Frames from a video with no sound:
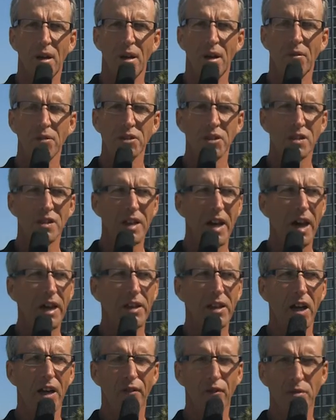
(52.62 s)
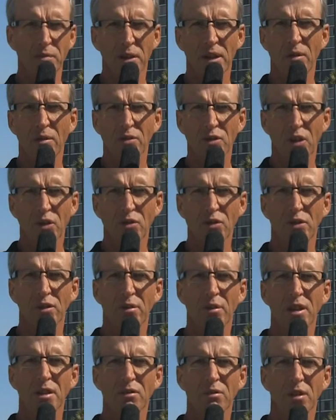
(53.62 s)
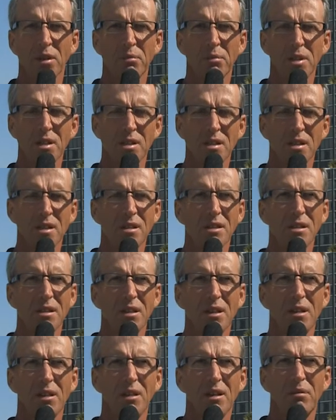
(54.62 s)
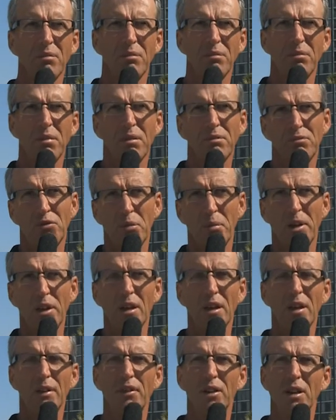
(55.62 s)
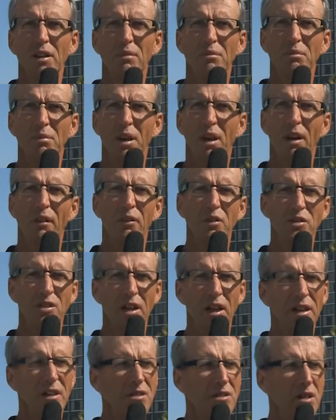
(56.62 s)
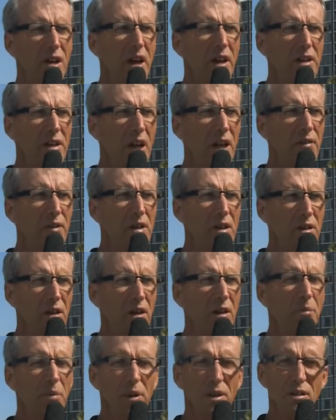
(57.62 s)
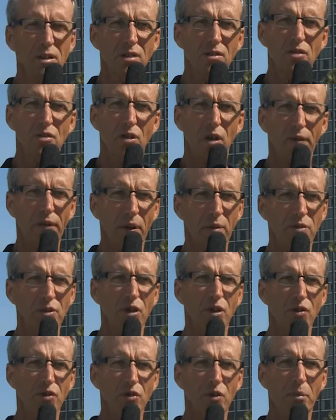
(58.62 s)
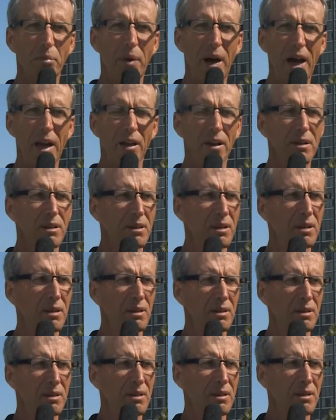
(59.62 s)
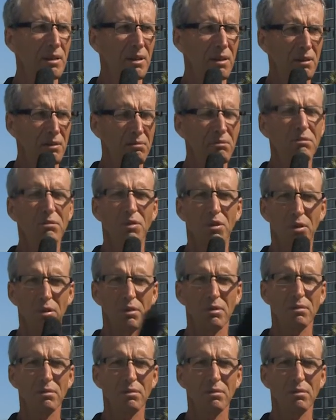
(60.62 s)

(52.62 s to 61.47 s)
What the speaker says: I was a skydiver, but I was also in the restaurant business to make a living. But I always liked skydiving and airplanes and stuff. I was also a pilot. So